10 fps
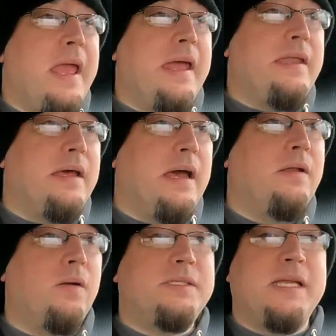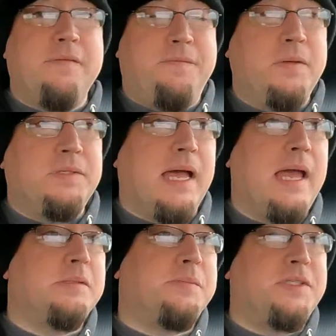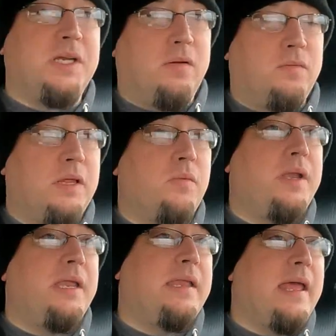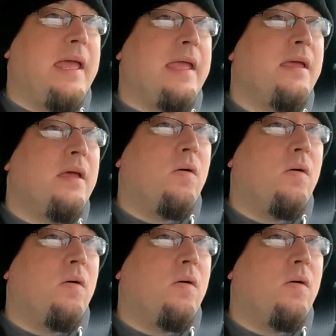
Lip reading: And I noticed that a few times, especially on a really windy day,